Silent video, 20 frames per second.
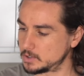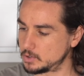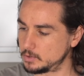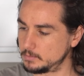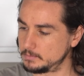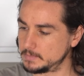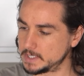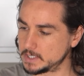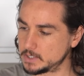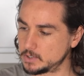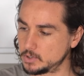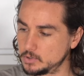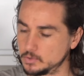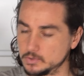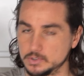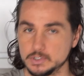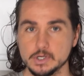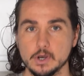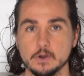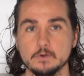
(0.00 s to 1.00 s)
company
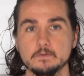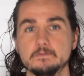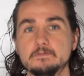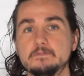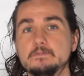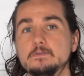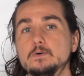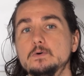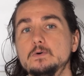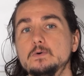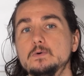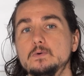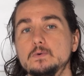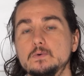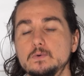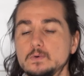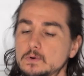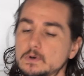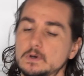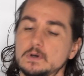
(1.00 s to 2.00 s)
called
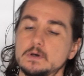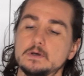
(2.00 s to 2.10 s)
Tofu,